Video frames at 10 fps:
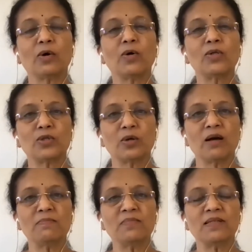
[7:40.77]
also
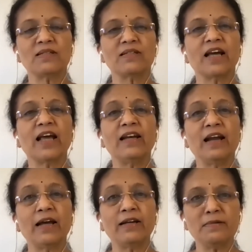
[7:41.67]
comes
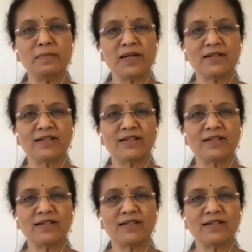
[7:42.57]
enlightenment,